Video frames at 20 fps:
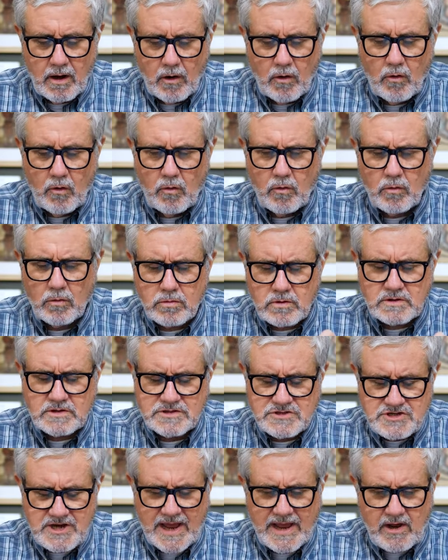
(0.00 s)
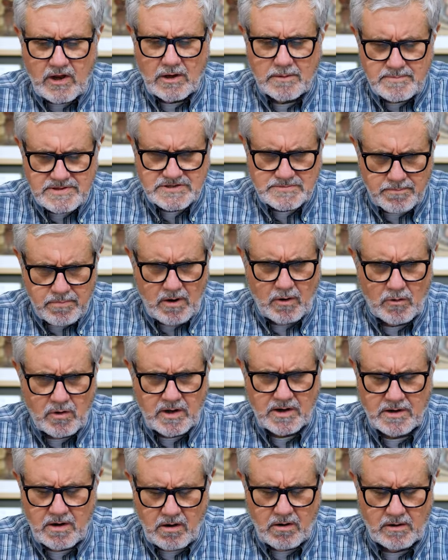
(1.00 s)
old Jacob is
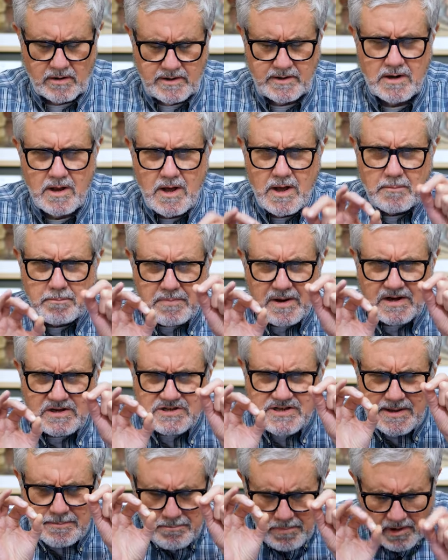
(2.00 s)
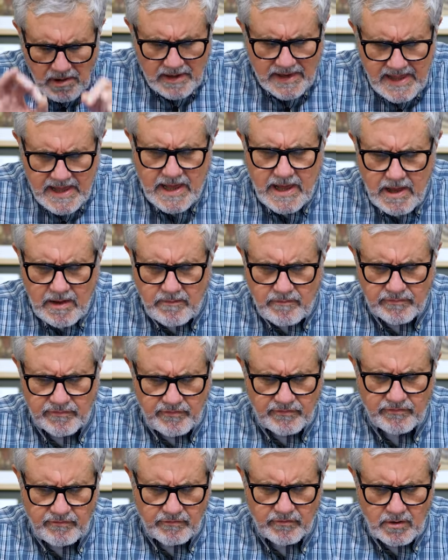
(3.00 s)
brokenhearted because he
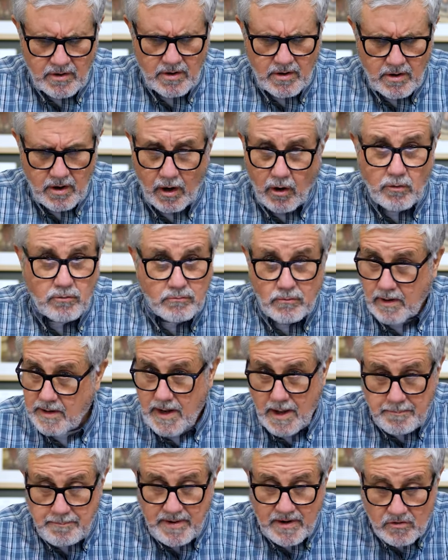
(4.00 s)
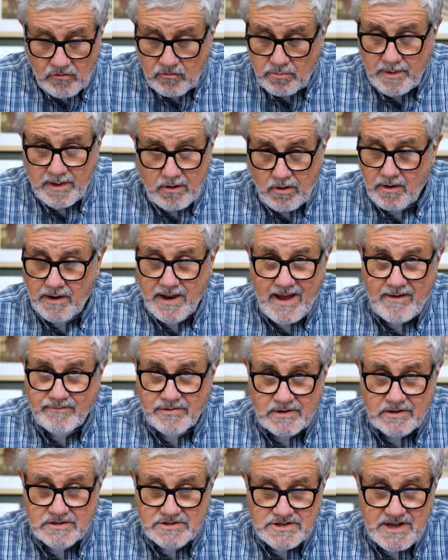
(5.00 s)
believes, on what appears to be good
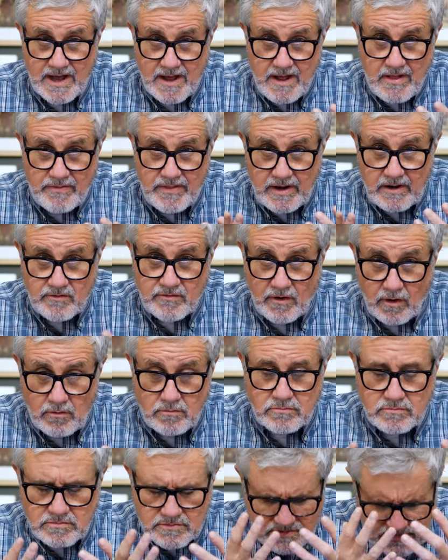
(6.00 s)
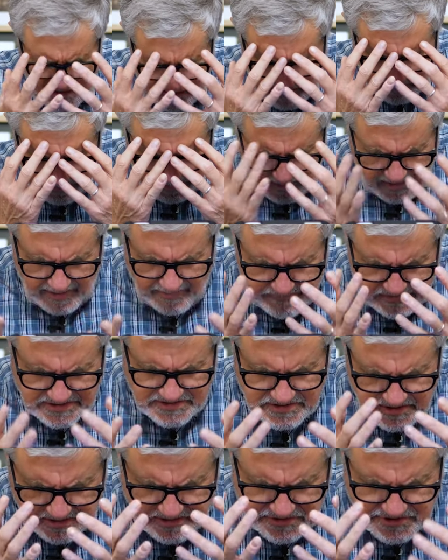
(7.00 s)
evidence, that his
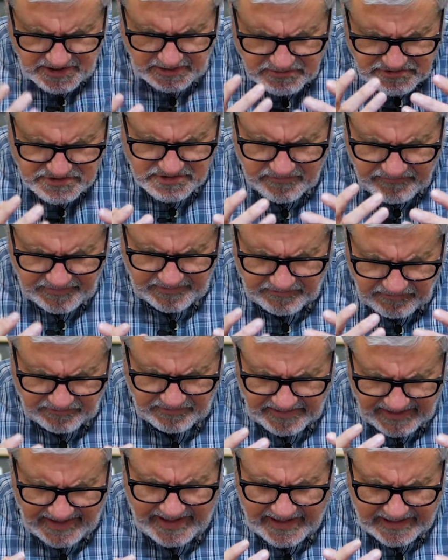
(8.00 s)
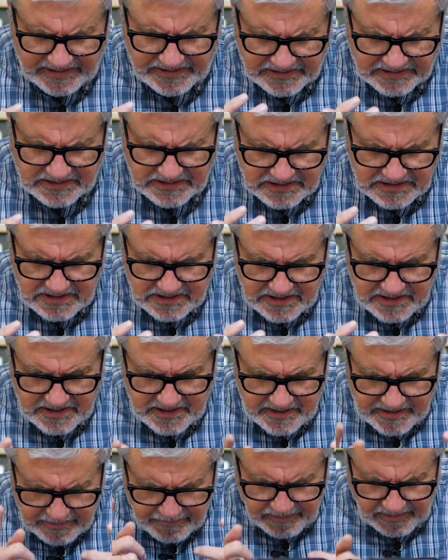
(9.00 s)
beloved son Joseph is dead.
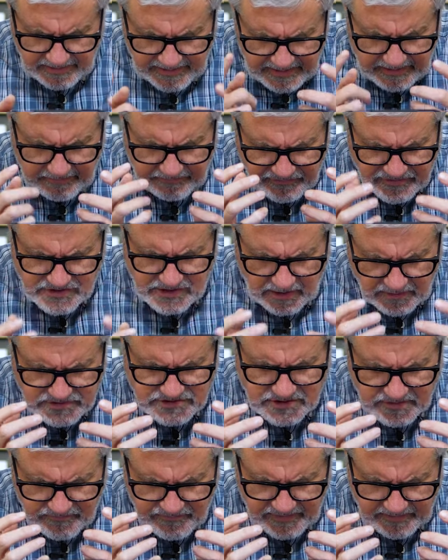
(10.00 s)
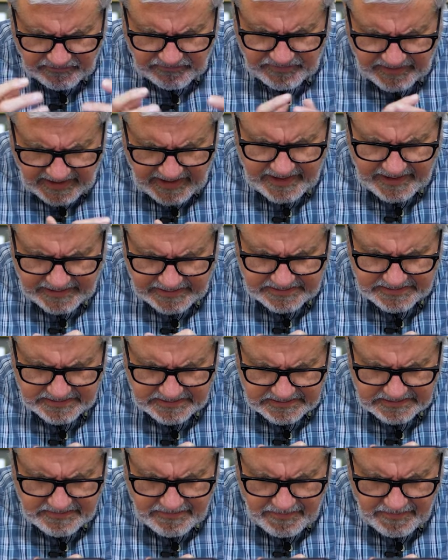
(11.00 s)
He believes Joseph is dead,